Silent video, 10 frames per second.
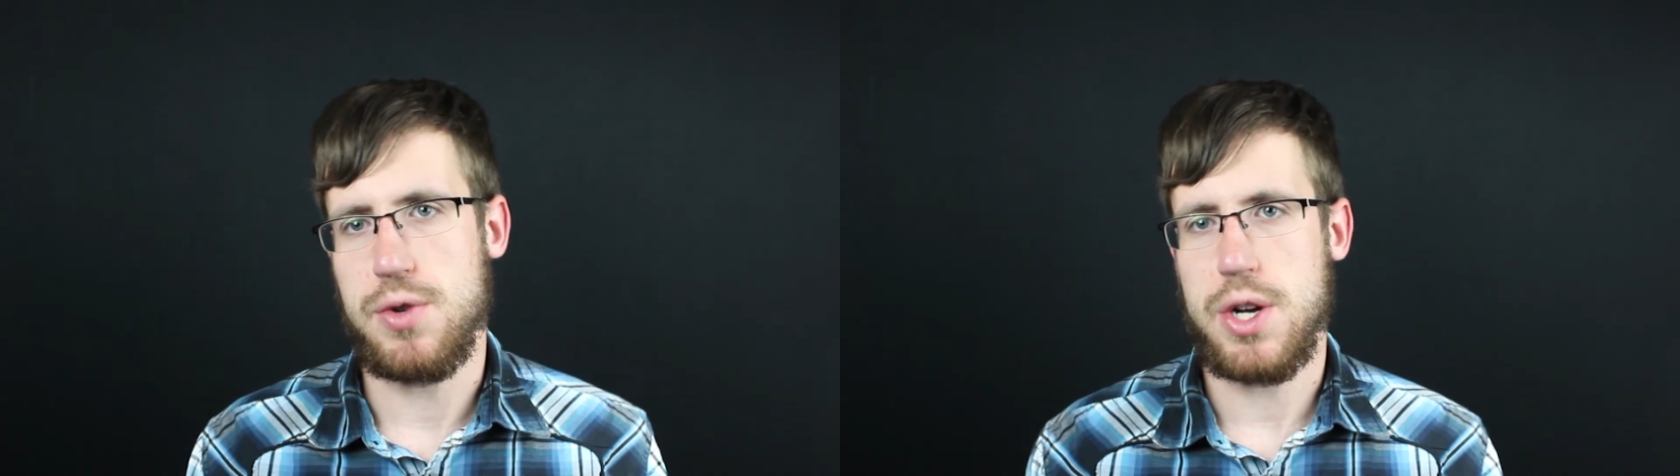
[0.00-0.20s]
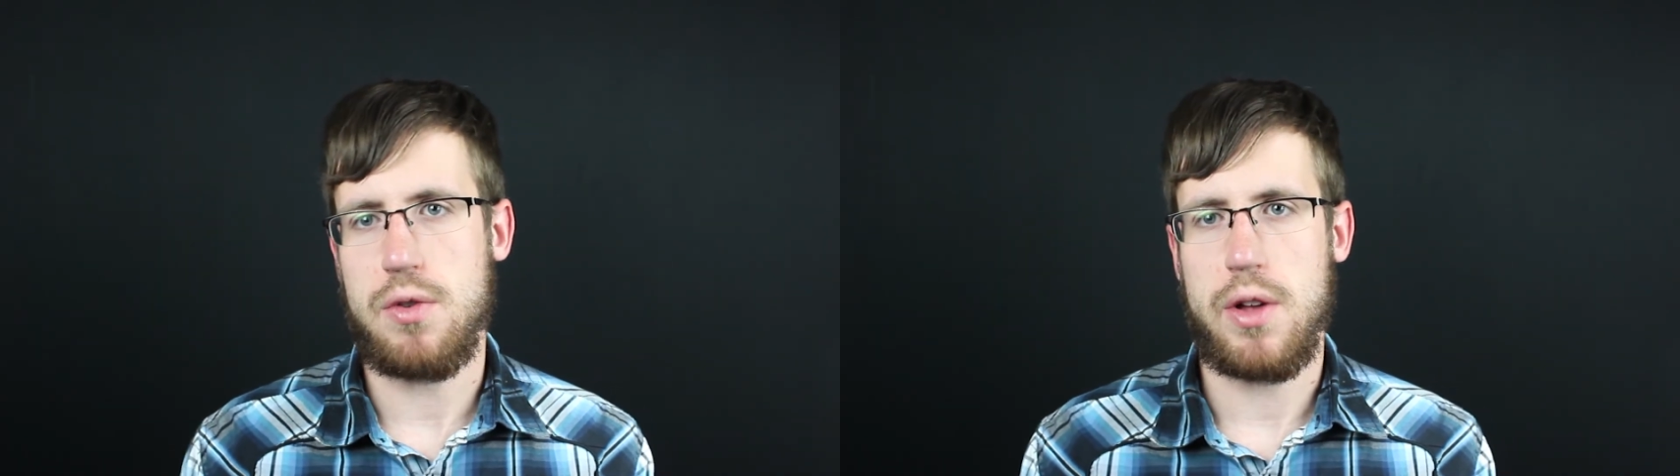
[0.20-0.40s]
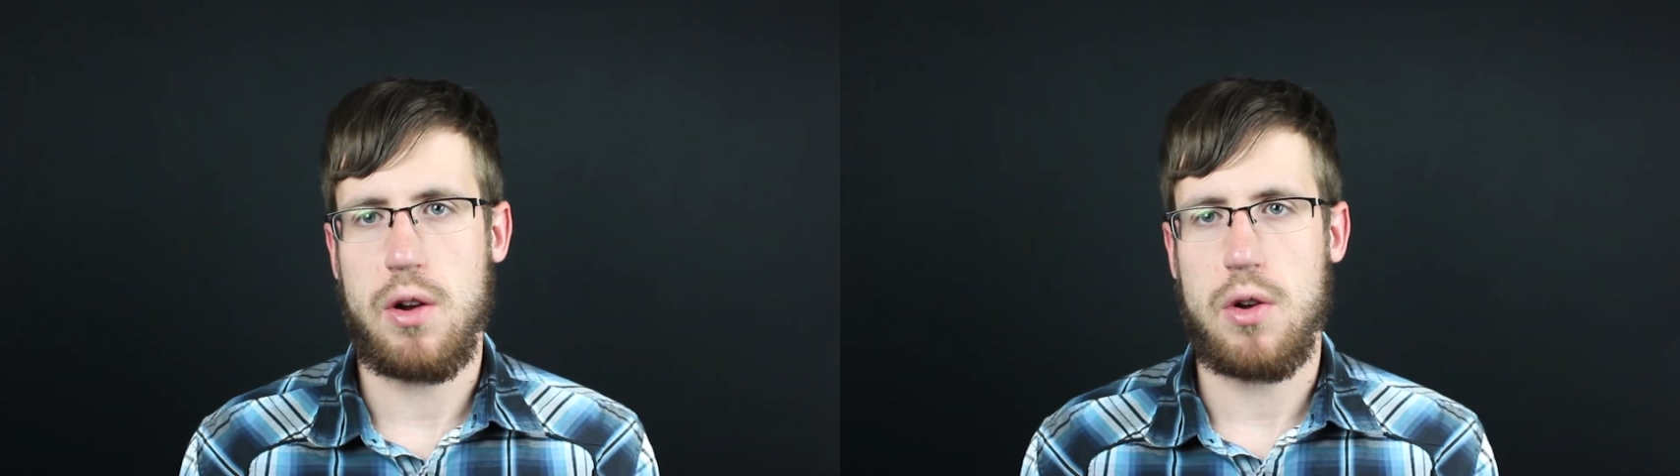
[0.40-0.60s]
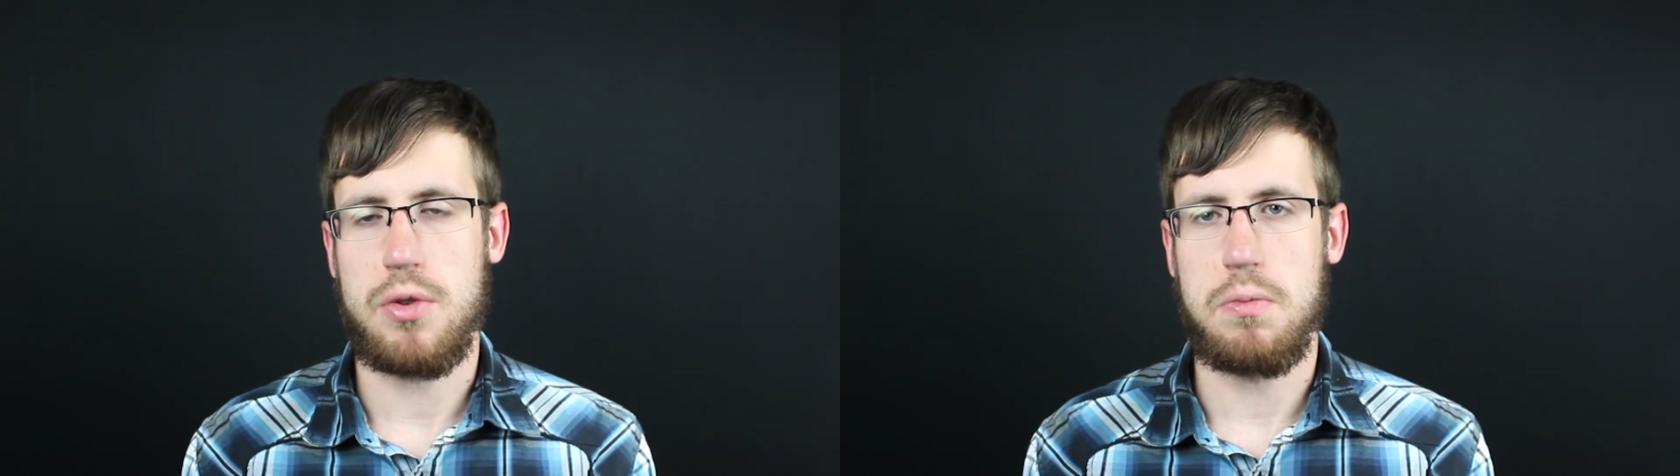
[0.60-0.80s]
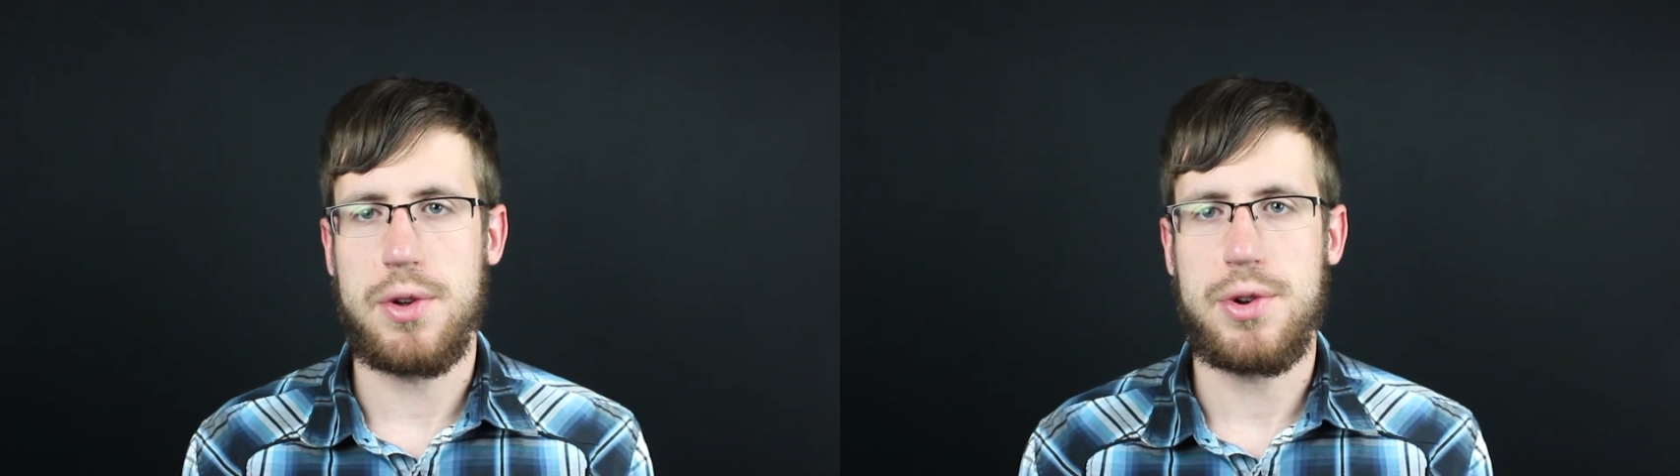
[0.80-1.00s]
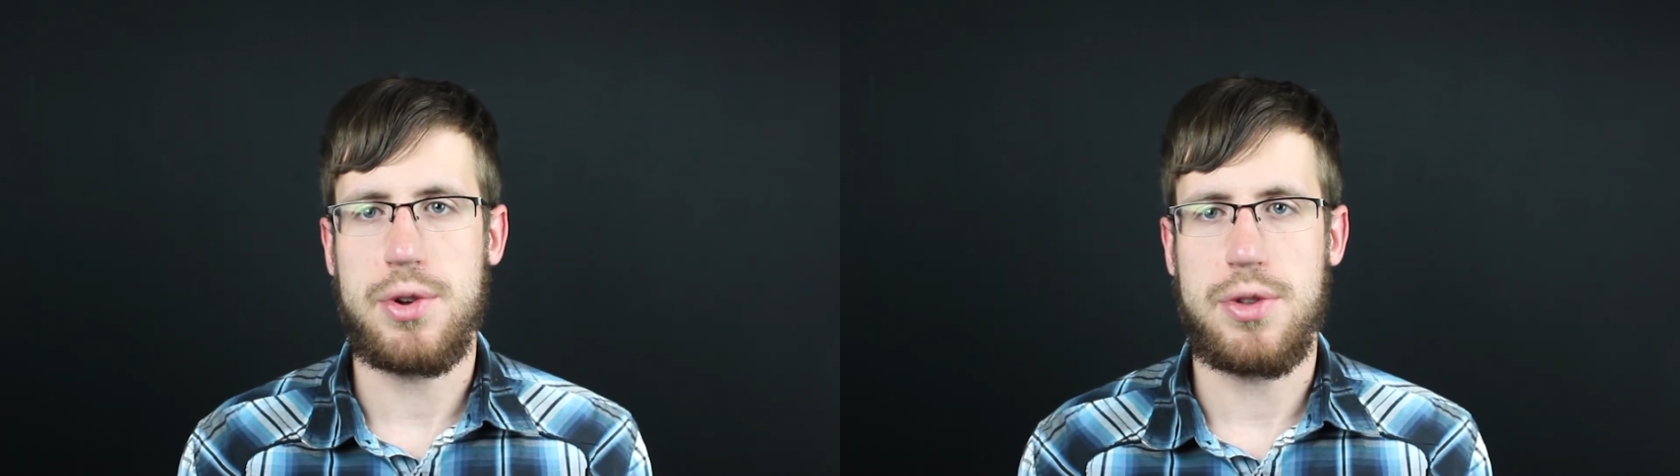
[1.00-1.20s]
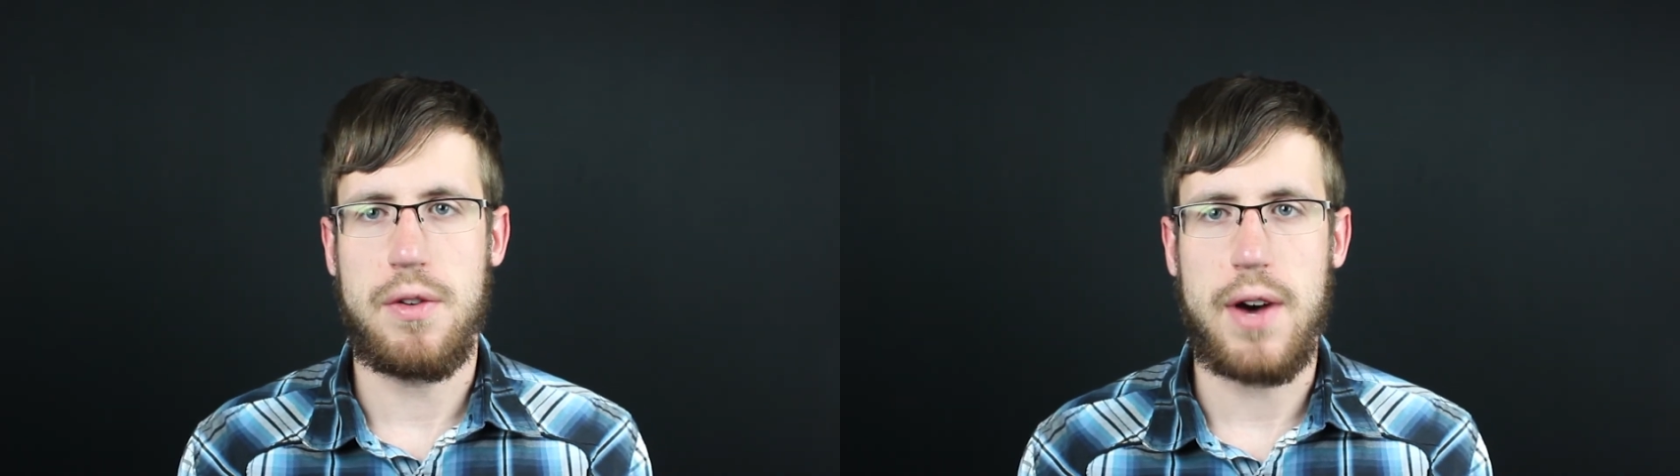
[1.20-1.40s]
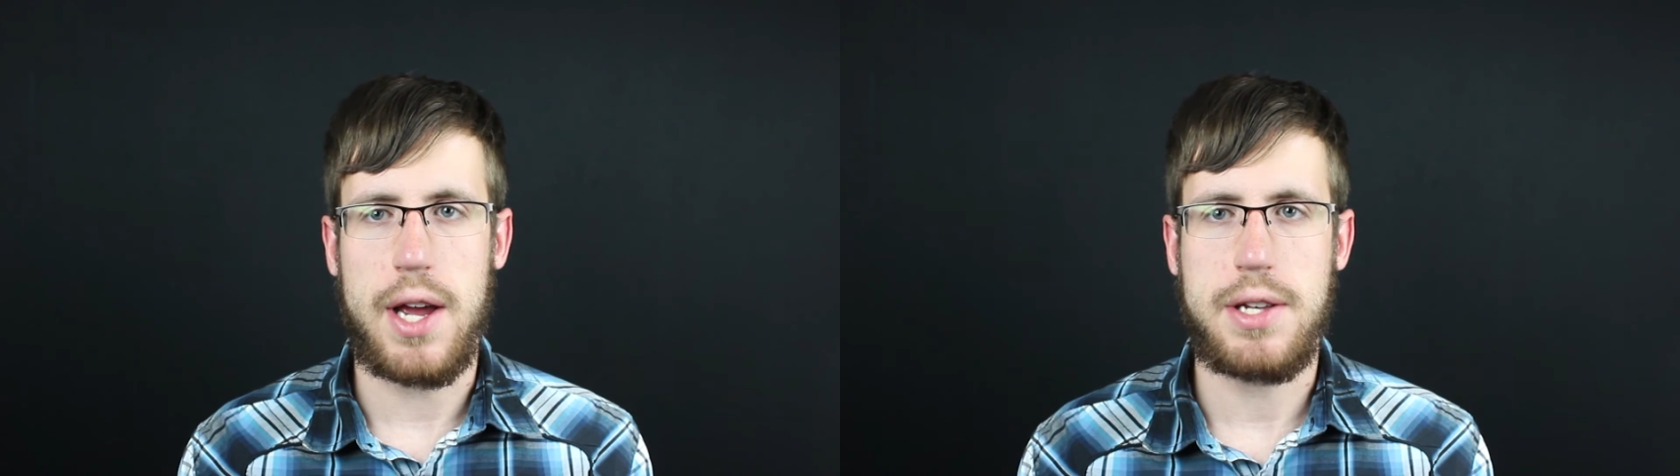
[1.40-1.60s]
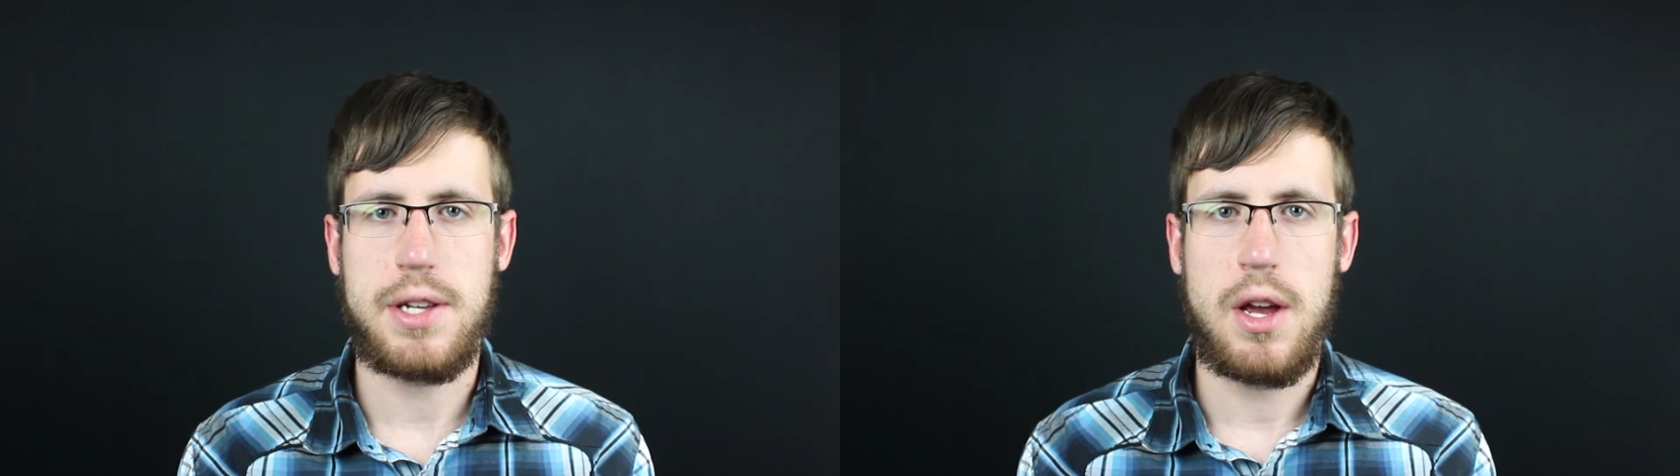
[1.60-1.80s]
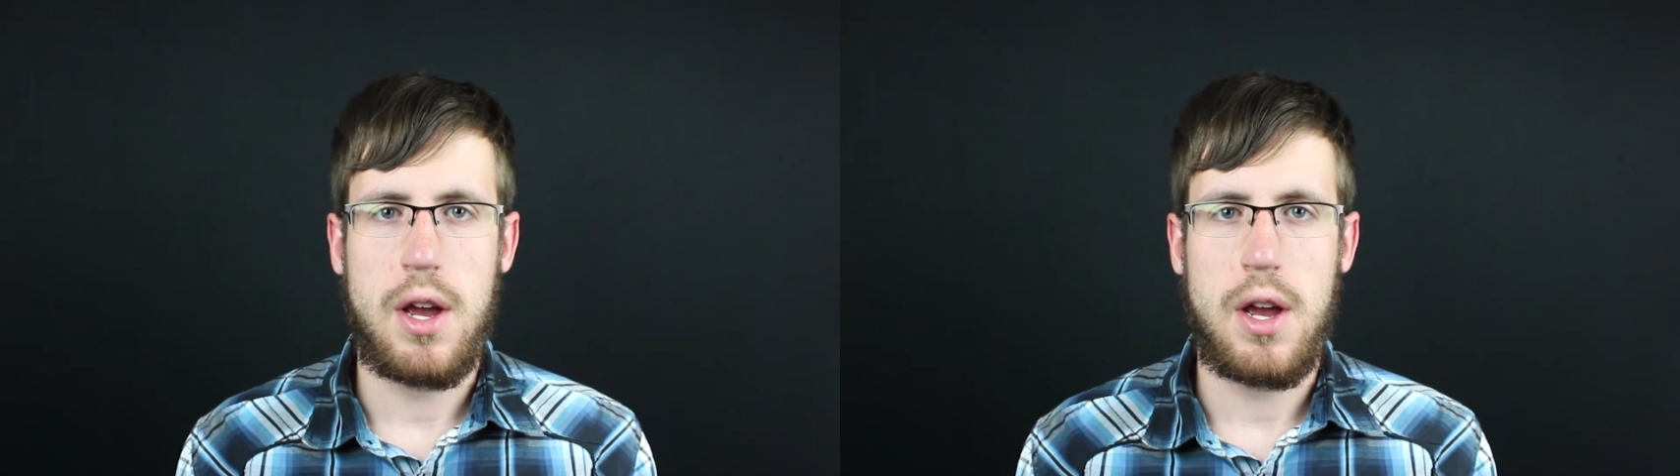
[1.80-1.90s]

generally or other Bluetooth device,